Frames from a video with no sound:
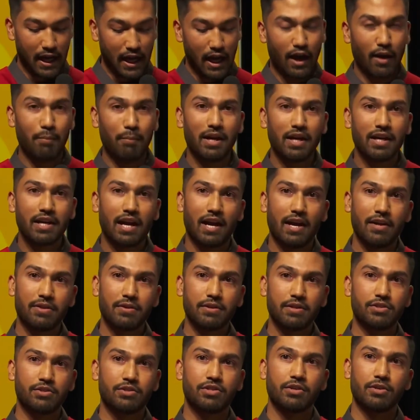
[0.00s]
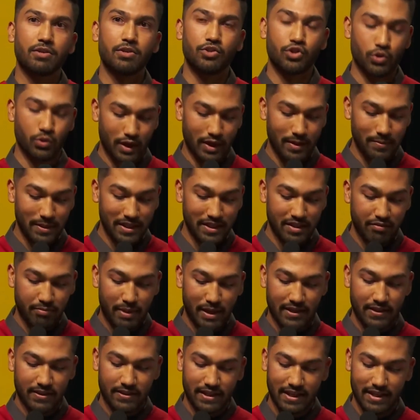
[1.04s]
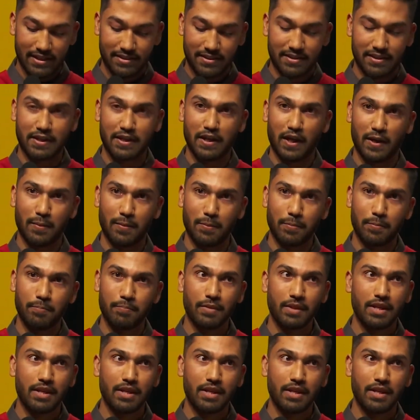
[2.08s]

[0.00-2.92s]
Among others, dreaming of better days to come,